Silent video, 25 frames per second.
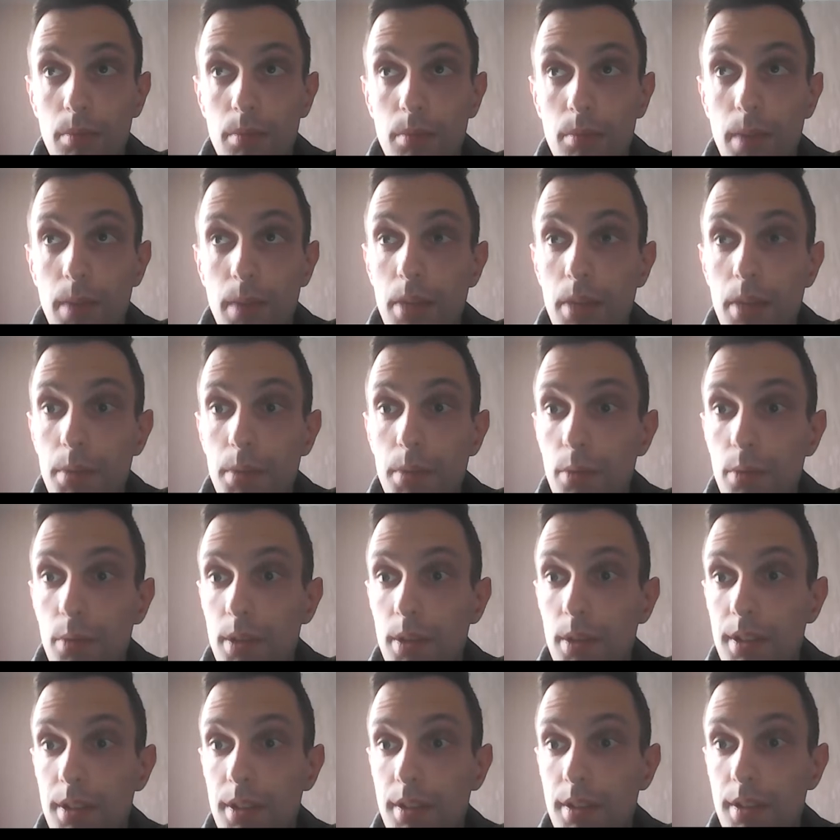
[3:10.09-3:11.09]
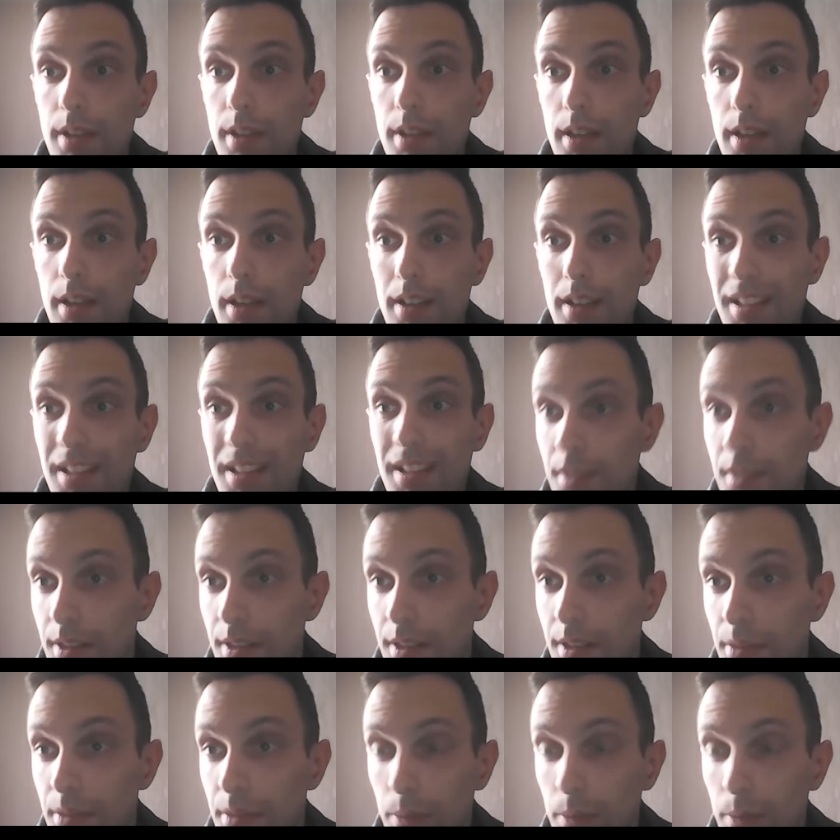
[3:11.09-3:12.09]
maybe with the
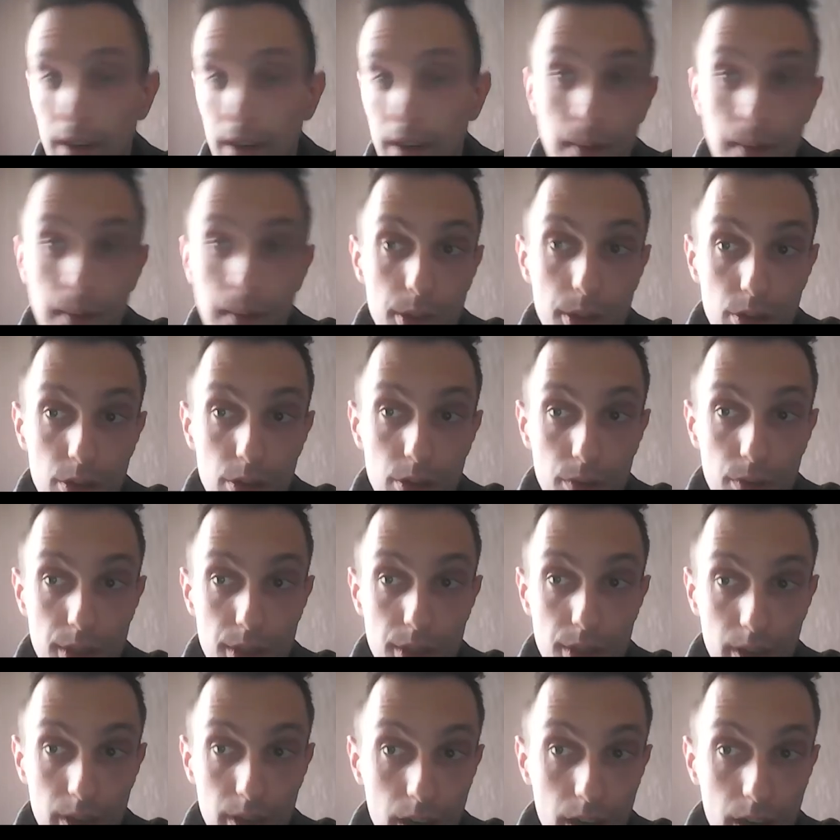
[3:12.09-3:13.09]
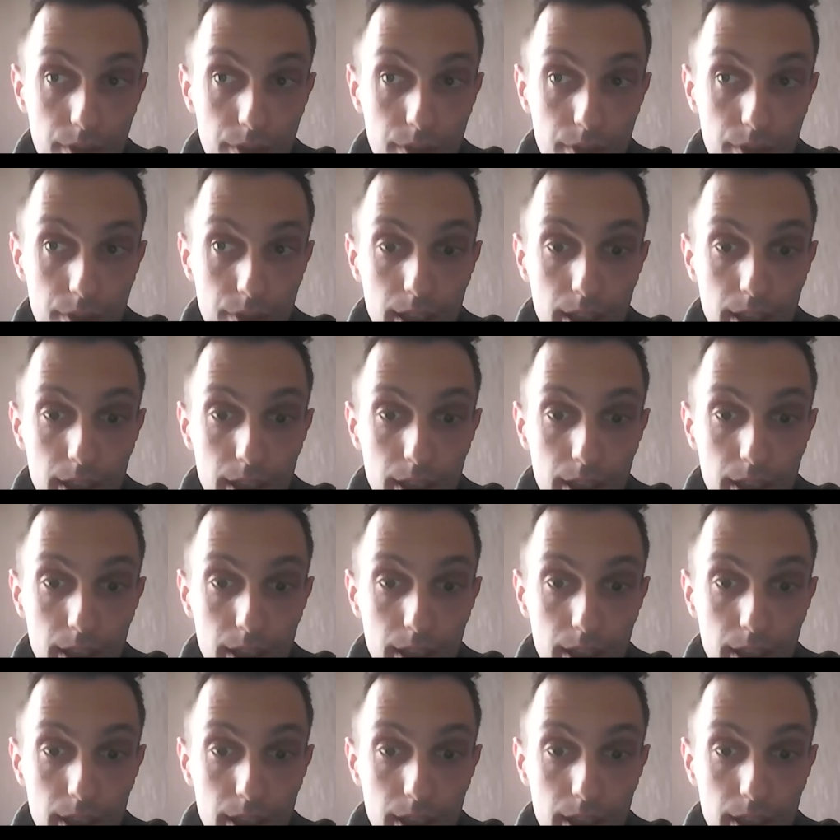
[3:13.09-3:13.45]
easiest parameter of the graph,